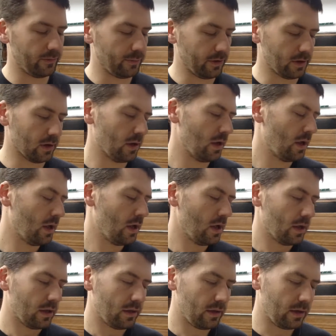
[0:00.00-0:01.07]
but
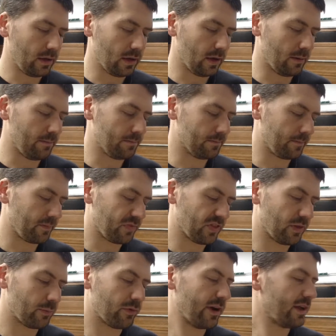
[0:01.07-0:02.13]
the
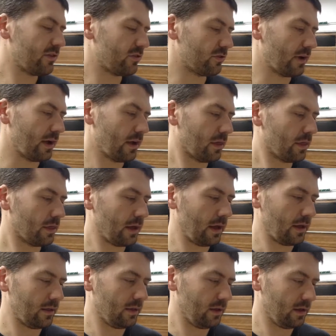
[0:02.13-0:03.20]
break strength
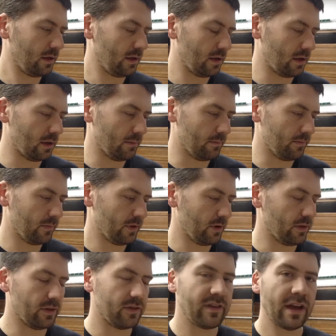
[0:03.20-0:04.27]
and the
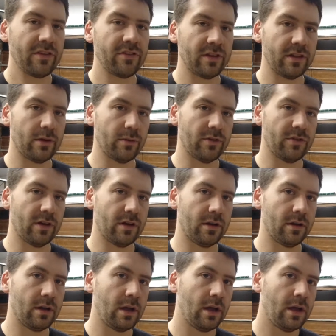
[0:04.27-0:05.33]
the testing that was
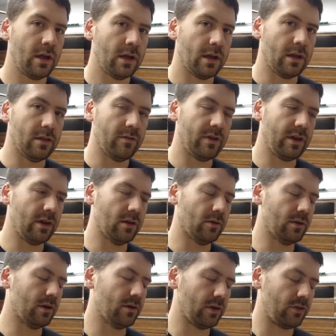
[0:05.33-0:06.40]
done in the video,
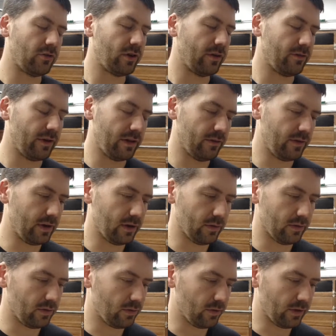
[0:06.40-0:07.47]
and I'll try to find the video
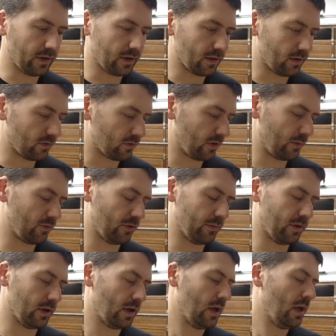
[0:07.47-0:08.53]
and do a link in the description, but